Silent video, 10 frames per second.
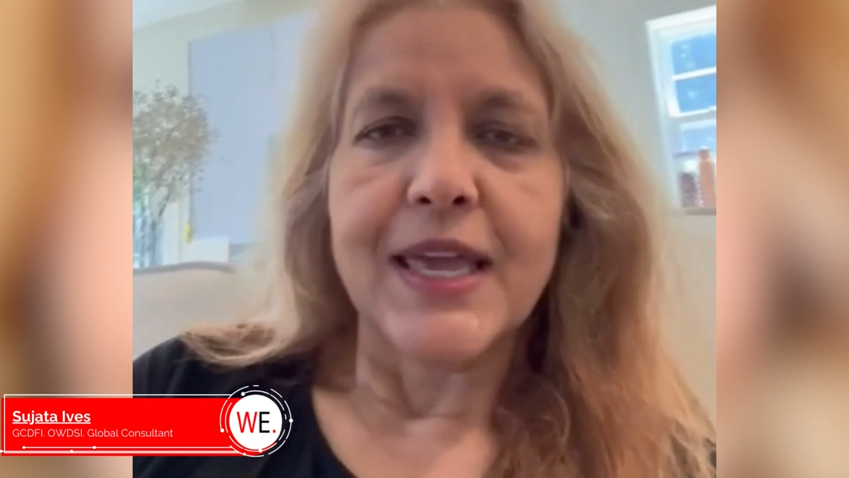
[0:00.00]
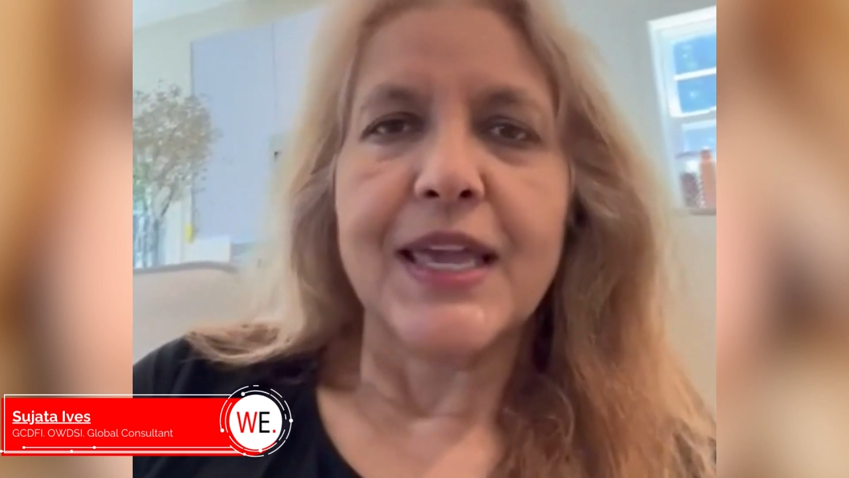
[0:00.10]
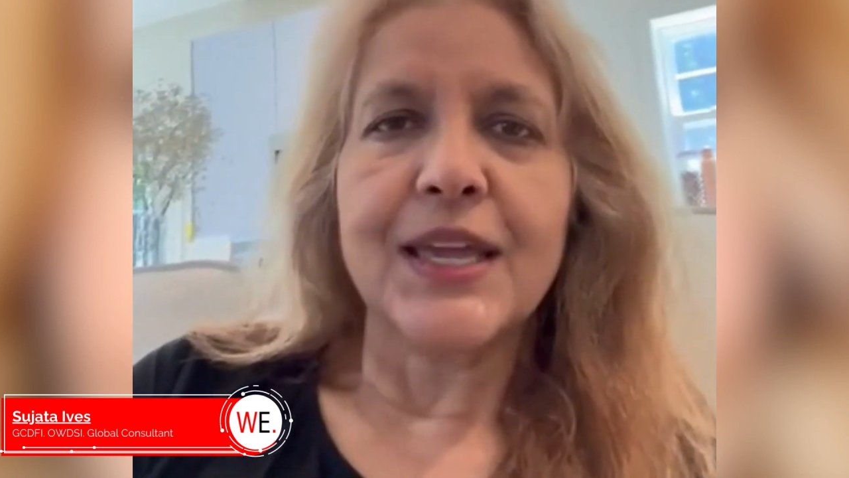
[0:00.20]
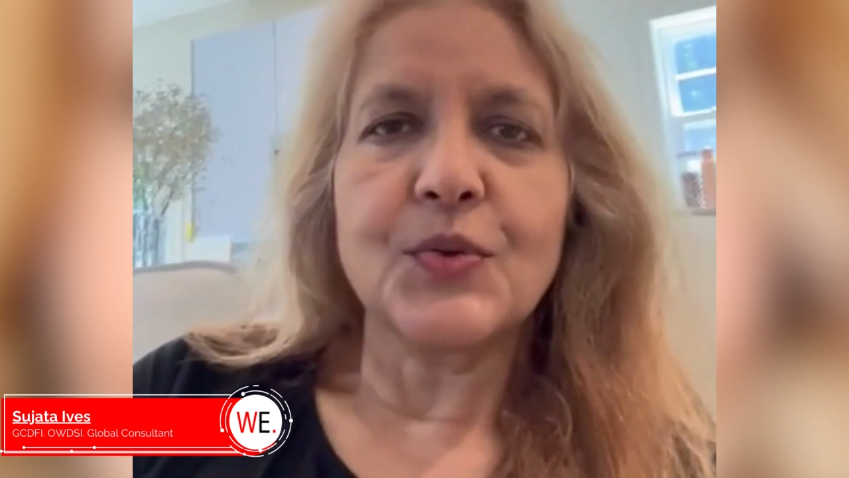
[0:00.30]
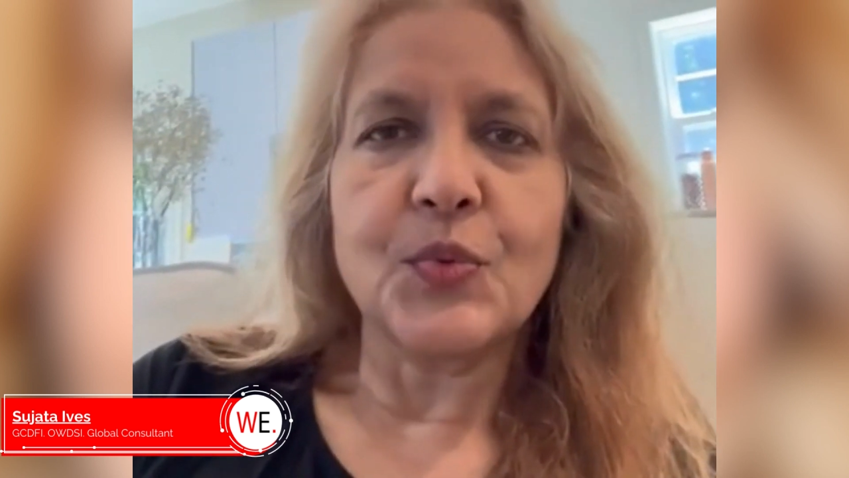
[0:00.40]

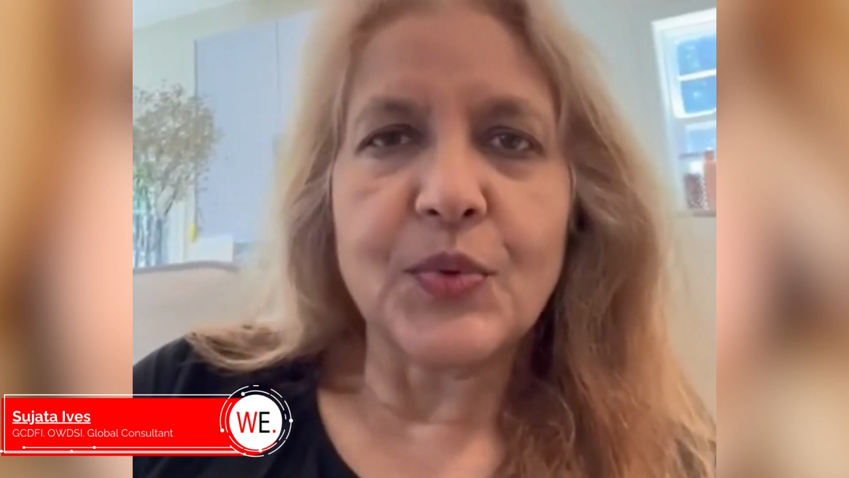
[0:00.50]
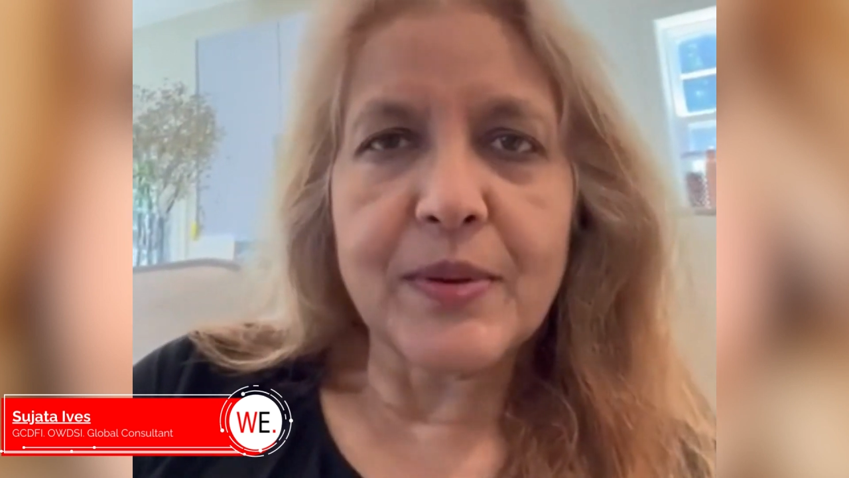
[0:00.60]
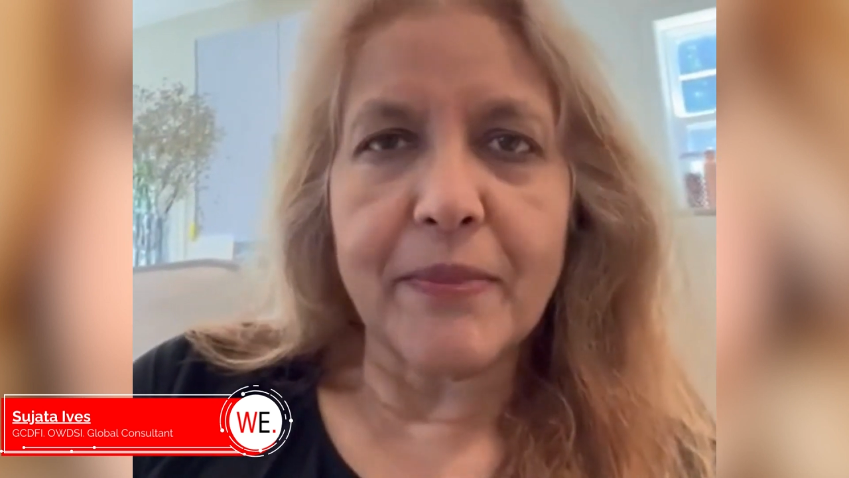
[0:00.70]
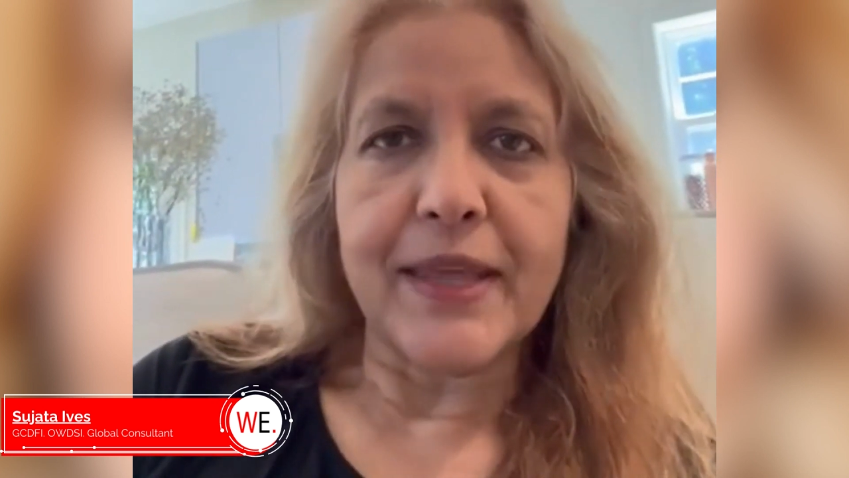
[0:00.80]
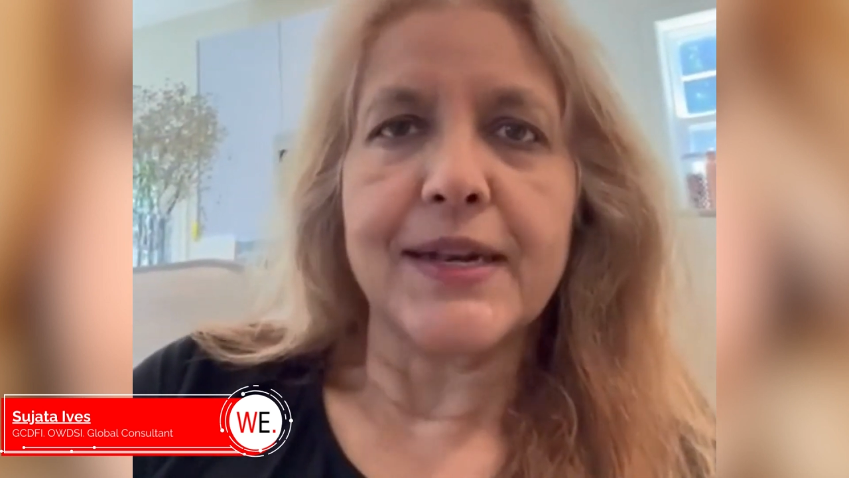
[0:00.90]
in
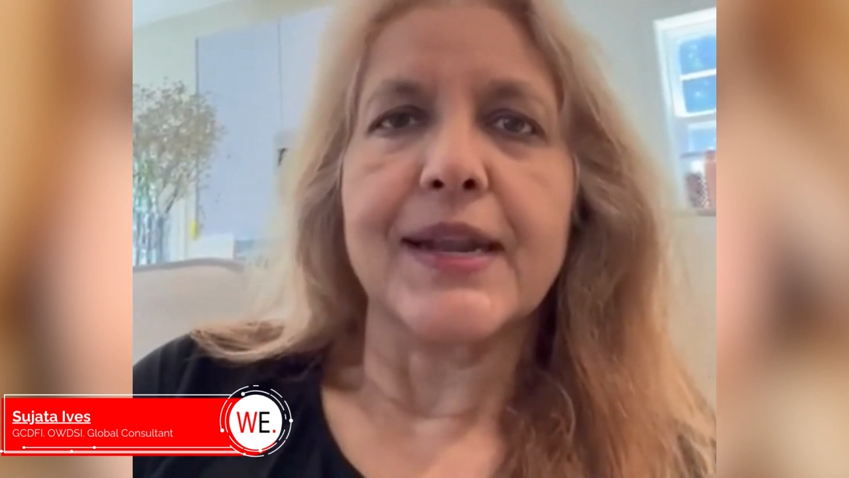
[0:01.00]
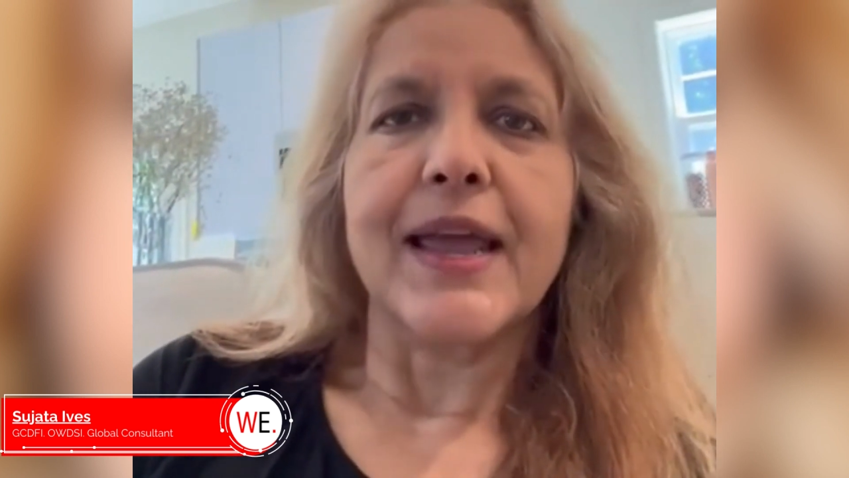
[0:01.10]
women